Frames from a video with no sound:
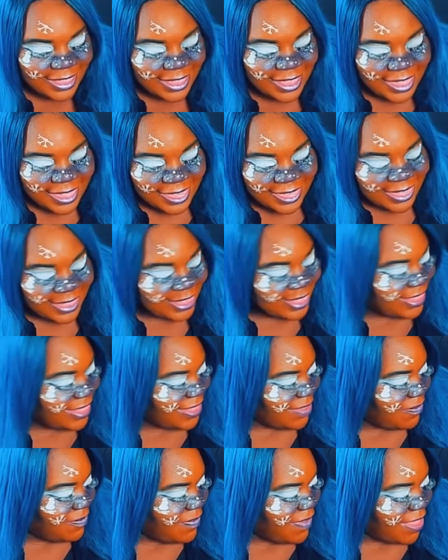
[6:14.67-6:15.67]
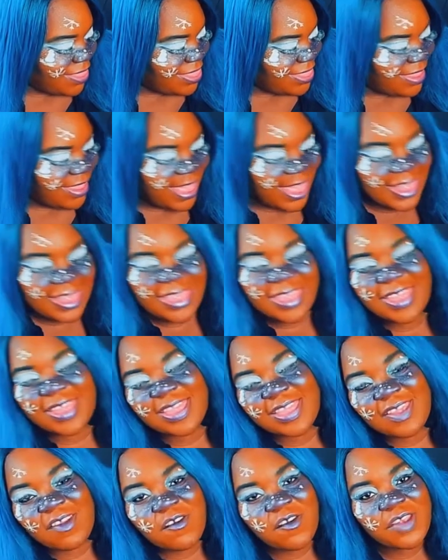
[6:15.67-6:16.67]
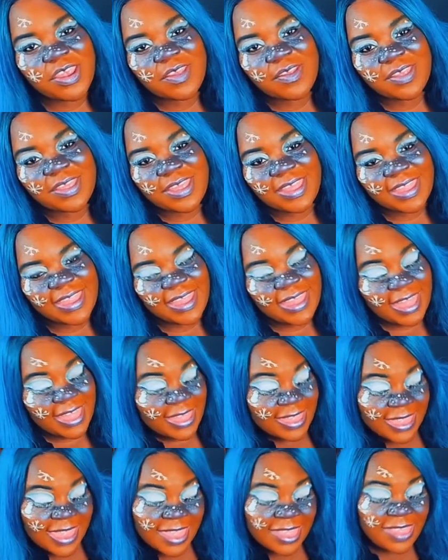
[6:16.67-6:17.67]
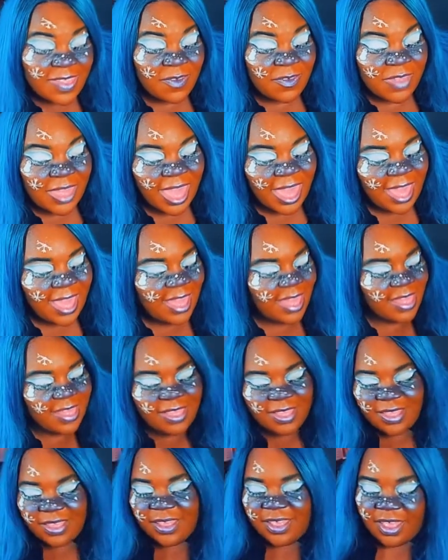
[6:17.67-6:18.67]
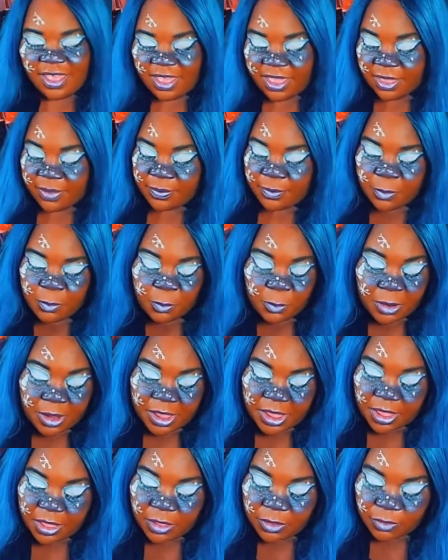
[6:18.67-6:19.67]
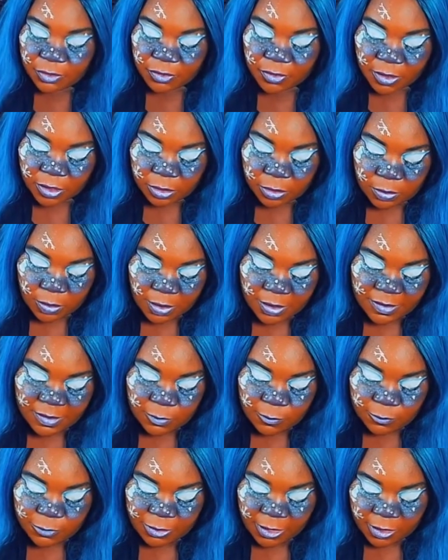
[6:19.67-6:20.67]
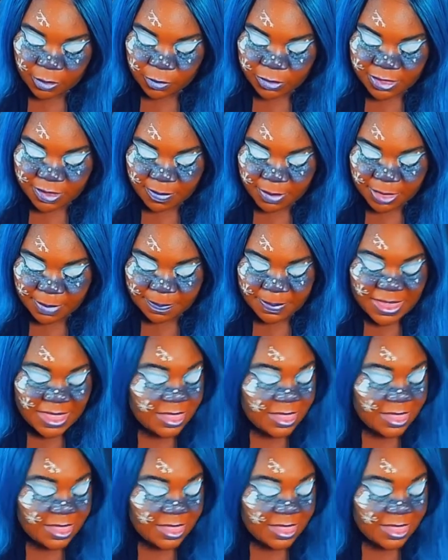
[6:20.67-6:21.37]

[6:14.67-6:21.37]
well, this is the messy-ass tutorial I'm going to get, and that's okay. Right. So, I also got some of the P.